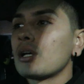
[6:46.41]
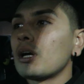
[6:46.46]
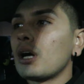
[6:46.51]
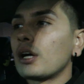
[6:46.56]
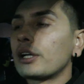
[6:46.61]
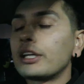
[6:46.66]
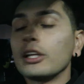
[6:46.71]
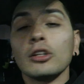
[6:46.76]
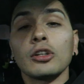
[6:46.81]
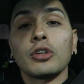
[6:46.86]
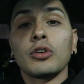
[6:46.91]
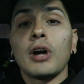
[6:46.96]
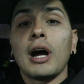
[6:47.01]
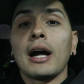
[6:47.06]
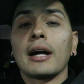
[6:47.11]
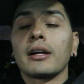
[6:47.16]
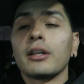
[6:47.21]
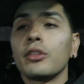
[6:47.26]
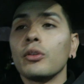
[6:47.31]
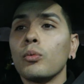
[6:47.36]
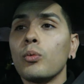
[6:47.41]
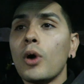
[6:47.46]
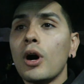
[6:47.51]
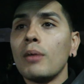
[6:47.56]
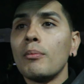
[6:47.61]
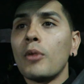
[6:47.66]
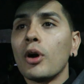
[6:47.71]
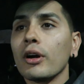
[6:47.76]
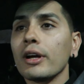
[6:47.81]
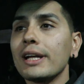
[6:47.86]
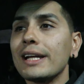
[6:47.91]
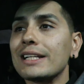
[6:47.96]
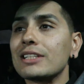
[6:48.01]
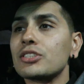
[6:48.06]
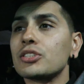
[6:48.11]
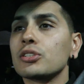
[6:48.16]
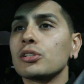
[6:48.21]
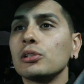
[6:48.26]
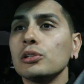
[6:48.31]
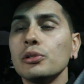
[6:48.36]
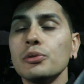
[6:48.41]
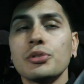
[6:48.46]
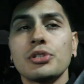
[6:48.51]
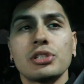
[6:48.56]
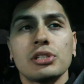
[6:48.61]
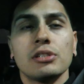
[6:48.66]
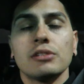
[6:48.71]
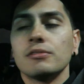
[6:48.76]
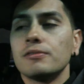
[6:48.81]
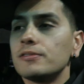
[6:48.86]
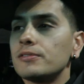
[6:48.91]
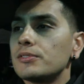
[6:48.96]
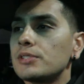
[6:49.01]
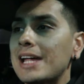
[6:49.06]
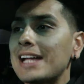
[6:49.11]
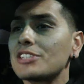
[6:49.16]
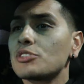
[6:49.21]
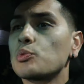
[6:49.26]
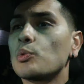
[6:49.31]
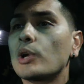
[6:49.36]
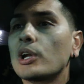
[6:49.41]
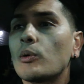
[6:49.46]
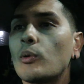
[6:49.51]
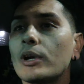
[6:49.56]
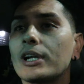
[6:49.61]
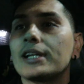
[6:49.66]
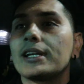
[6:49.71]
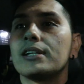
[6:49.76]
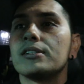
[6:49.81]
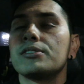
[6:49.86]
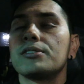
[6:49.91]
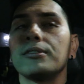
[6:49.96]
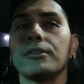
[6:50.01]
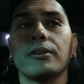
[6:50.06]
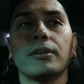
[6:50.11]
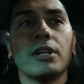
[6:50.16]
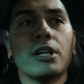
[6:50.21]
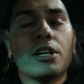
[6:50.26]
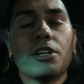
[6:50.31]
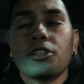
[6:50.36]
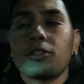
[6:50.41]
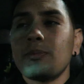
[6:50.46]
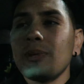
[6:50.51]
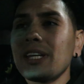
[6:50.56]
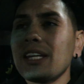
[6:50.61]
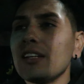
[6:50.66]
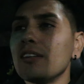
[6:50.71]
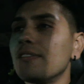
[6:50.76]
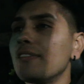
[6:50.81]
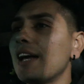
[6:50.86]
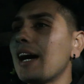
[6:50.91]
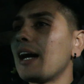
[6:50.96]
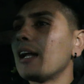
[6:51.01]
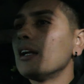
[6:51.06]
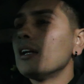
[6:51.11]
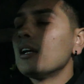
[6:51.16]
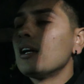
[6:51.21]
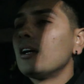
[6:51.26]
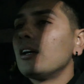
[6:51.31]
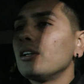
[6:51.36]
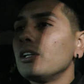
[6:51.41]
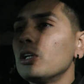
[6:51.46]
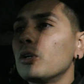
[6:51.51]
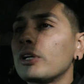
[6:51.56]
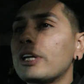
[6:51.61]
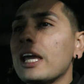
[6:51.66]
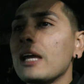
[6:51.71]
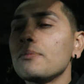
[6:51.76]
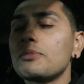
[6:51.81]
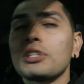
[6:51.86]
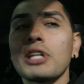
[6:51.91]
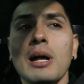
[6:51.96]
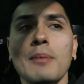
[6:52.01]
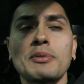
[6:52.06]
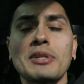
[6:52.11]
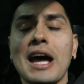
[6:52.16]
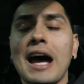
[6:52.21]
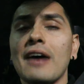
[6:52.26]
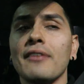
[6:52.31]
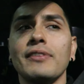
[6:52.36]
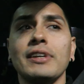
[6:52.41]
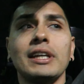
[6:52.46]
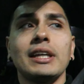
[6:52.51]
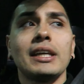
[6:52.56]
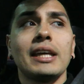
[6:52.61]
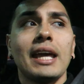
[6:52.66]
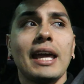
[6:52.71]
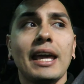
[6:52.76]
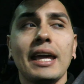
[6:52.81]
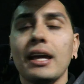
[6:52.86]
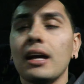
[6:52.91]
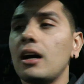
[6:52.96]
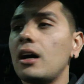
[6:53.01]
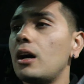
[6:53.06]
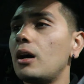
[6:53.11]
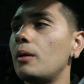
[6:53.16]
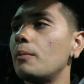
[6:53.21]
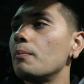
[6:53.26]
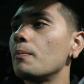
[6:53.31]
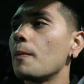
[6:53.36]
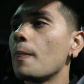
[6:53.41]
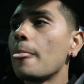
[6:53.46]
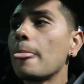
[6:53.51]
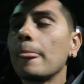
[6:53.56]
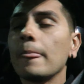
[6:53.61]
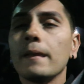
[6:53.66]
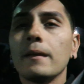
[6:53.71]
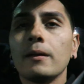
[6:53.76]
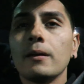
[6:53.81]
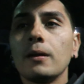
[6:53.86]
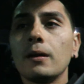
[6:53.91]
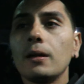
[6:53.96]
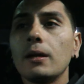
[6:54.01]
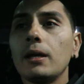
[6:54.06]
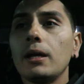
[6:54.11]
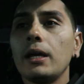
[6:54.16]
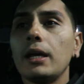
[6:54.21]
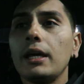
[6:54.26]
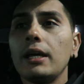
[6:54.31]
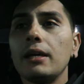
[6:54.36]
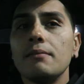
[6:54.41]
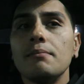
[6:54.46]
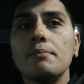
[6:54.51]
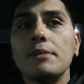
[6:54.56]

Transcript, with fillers: uh, Killer Croc, the Walmart exclusive. That's the one I wanna get too. Speaking of that, you know, GameStop's having a, um, a